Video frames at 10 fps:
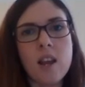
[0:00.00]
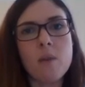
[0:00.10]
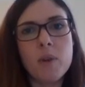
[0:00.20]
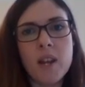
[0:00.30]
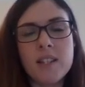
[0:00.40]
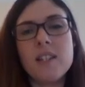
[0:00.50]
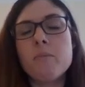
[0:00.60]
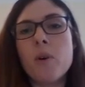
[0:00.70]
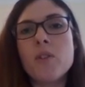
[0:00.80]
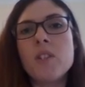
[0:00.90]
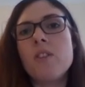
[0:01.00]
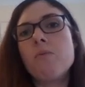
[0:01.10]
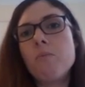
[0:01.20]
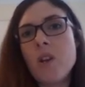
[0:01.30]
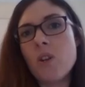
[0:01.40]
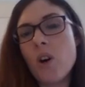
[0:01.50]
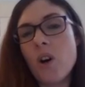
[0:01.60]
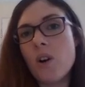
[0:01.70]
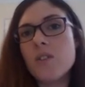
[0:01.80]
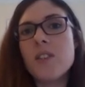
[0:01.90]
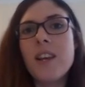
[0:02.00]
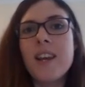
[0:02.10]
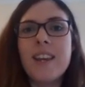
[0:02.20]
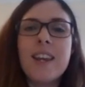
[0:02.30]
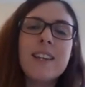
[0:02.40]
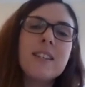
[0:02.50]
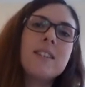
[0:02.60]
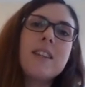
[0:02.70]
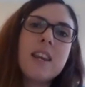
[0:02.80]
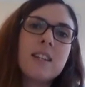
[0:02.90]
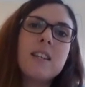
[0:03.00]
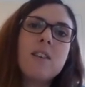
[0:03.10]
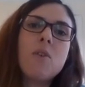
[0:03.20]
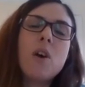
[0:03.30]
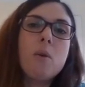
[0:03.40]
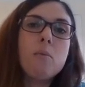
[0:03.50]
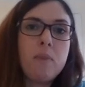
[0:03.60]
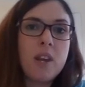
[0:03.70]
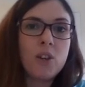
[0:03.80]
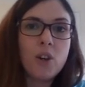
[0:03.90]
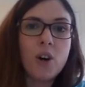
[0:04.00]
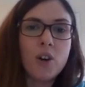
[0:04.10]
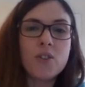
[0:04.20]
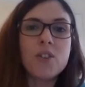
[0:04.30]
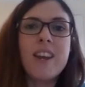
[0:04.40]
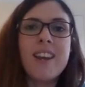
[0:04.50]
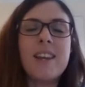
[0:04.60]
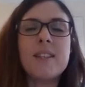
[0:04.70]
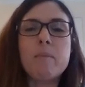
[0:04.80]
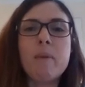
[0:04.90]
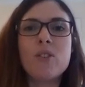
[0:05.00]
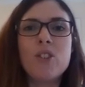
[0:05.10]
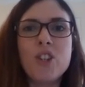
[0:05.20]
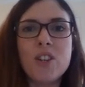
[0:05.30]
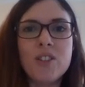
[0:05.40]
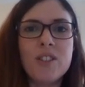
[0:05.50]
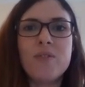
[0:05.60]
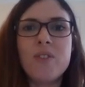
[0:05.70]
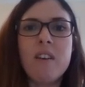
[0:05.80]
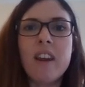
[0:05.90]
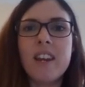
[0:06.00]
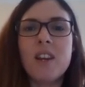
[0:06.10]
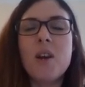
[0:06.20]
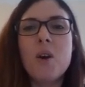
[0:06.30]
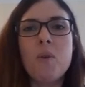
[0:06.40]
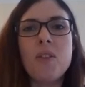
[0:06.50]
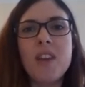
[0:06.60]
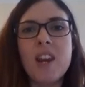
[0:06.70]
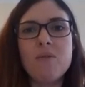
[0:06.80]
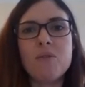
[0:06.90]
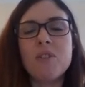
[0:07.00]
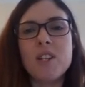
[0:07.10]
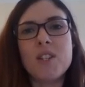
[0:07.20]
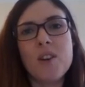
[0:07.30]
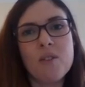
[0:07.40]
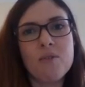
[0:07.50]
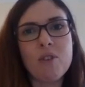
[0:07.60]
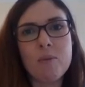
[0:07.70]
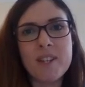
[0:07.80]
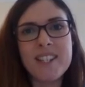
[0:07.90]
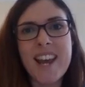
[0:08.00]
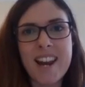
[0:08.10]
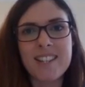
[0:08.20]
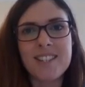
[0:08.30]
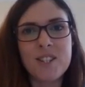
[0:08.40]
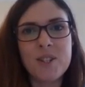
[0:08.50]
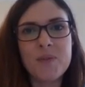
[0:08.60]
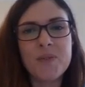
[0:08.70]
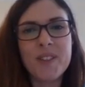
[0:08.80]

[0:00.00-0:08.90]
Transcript: It is positive because, it is negative because. It's about justifying with inference from the text.